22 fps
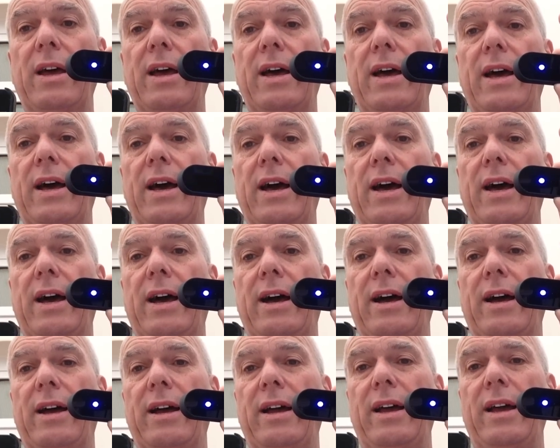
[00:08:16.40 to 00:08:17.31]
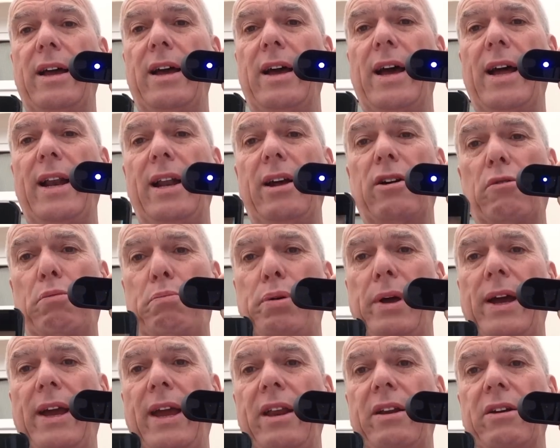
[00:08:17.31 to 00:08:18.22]
and it'll
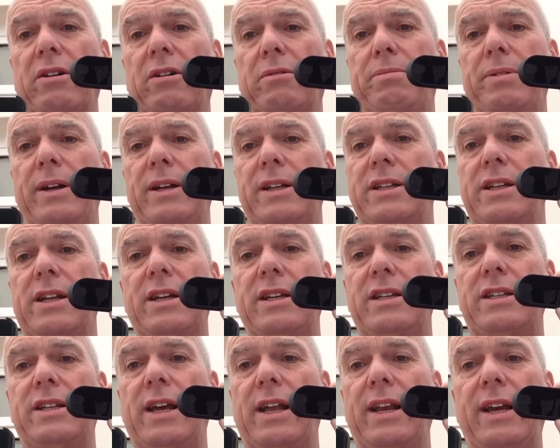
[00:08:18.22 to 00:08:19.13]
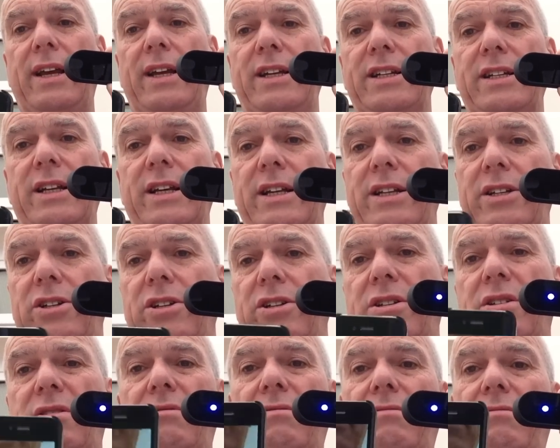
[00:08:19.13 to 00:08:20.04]
pick it up. It's dead easy.
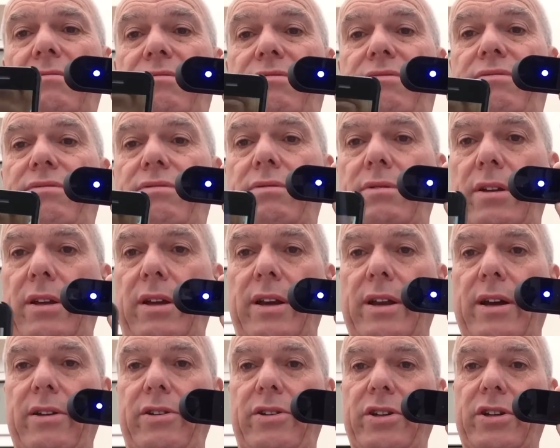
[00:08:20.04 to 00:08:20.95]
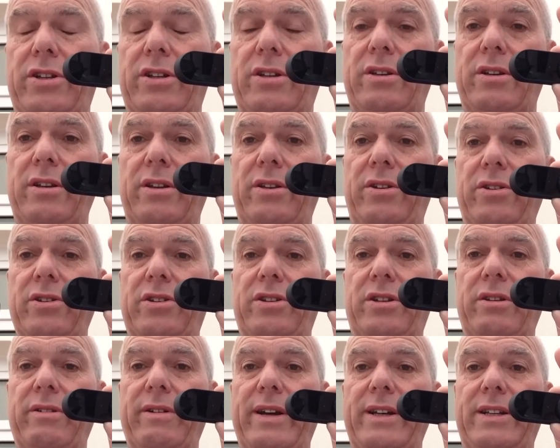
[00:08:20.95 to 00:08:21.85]
Just
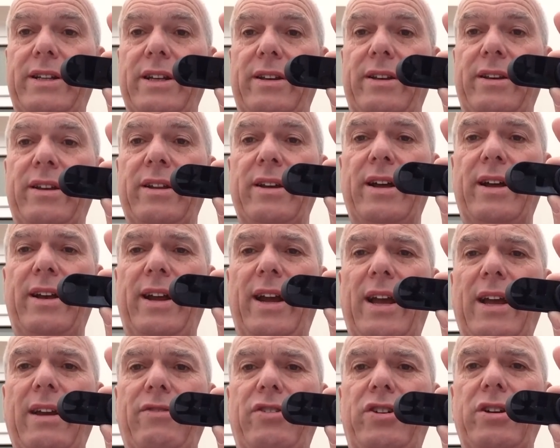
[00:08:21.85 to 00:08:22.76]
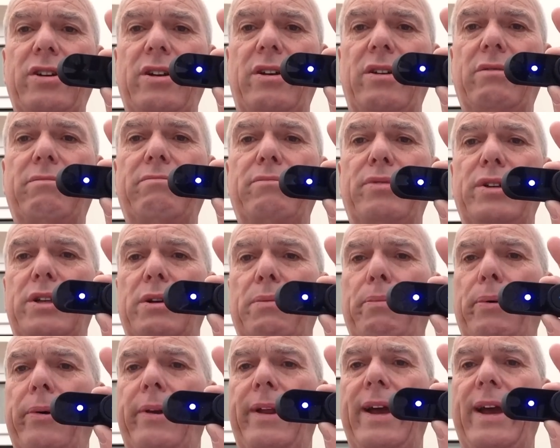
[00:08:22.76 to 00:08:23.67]
do it, and it gives you a number to
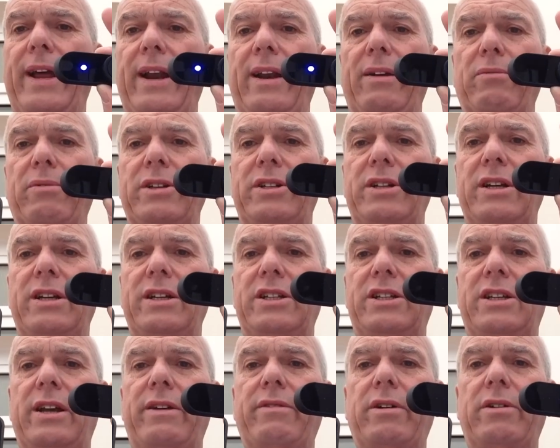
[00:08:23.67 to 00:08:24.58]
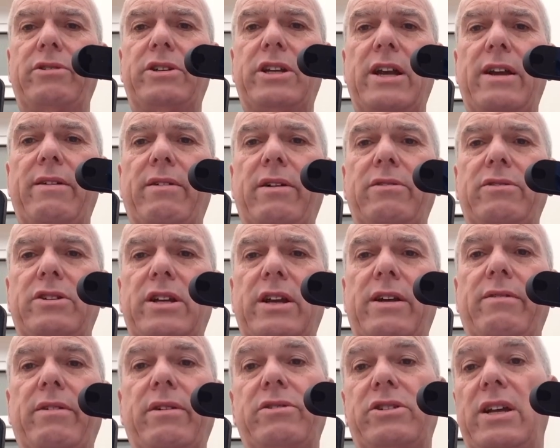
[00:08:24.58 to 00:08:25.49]
put in, which is
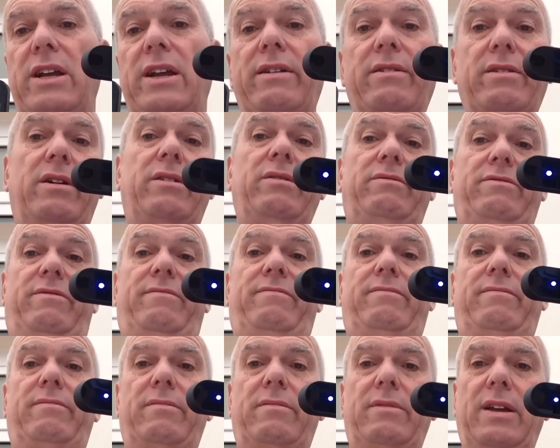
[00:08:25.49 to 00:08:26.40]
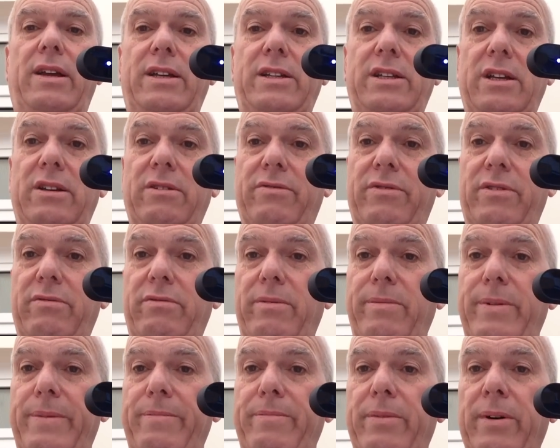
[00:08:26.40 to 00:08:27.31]
0000. Easy enough to
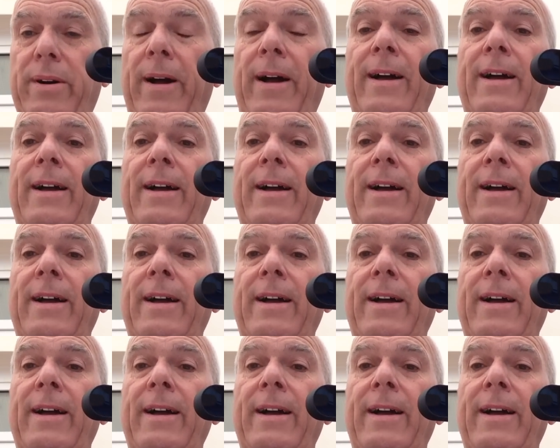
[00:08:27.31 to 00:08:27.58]
remember.